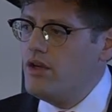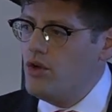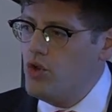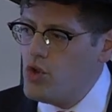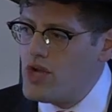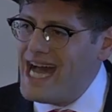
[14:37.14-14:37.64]

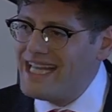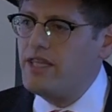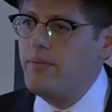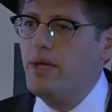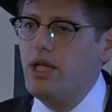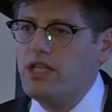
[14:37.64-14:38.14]
Who got to
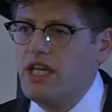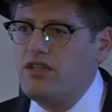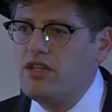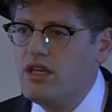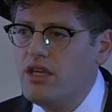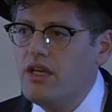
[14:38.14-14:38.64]
build
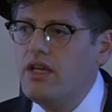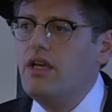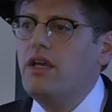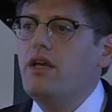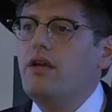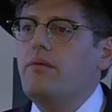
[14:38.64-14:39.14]
it?
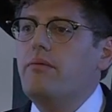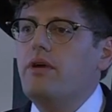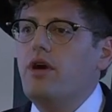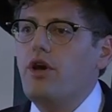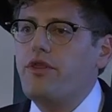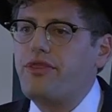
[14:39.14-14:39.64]

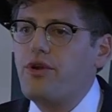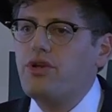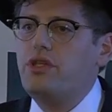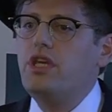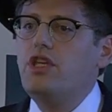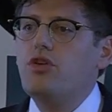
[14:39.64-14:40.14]
A
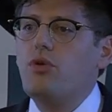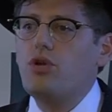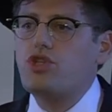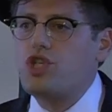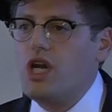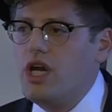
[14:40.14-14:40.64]

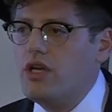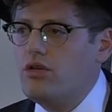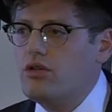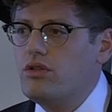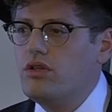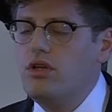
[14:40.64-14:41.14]
13-year-old
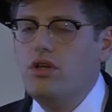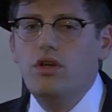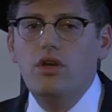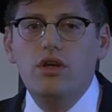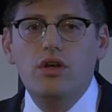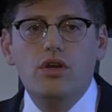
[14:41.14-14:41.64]
child
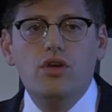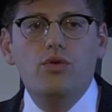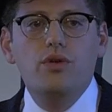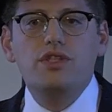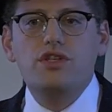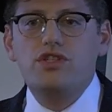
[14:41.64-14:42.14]
who
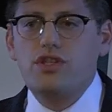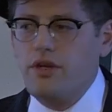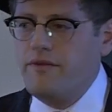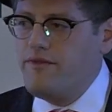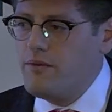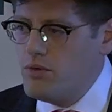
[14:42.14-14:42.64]
was a
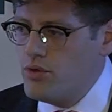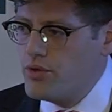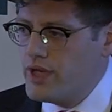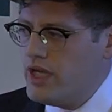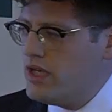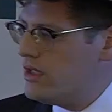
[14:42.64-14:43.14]
son from
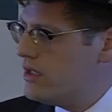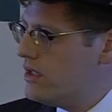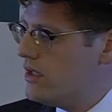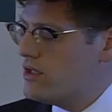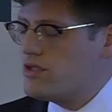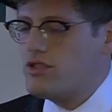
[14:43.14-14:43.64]
Uri,
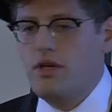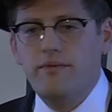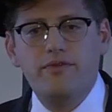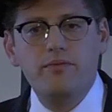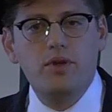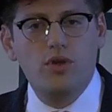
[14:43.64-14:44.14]
a son
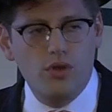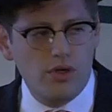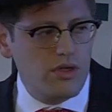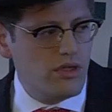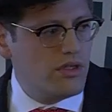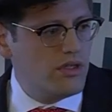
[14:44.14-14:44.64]
from Chor.
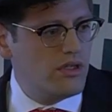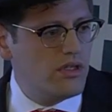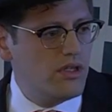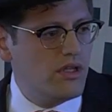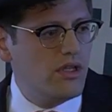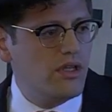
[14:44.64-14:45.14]

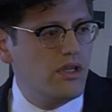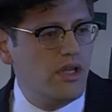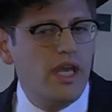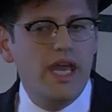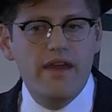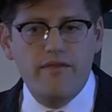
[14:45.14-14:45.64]

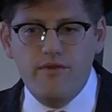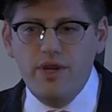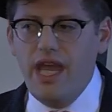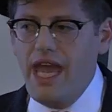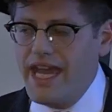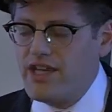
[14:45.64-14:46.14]

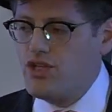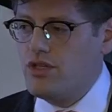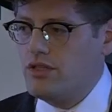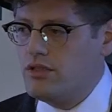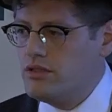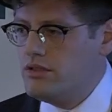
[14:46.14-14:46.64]
Every action
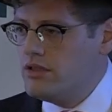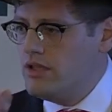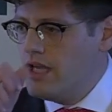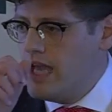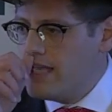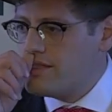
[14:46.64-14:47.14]

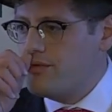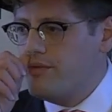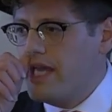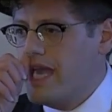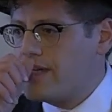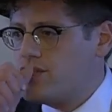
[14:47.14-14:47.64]
has a
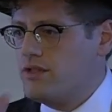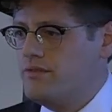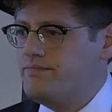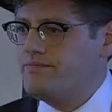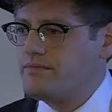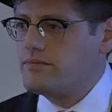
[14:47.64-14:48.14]
reaction.
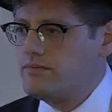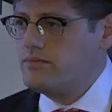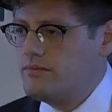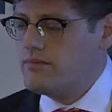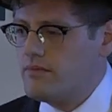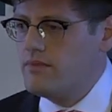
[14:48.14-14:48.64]

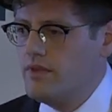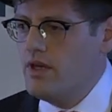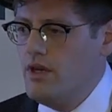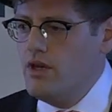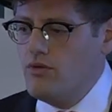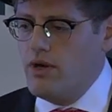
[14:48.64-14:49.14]

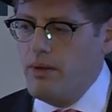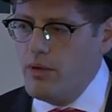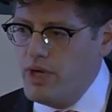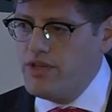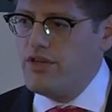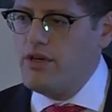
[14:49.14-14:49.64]
Rabbi
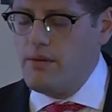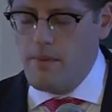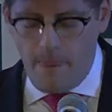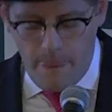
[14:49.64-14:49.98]
Winter,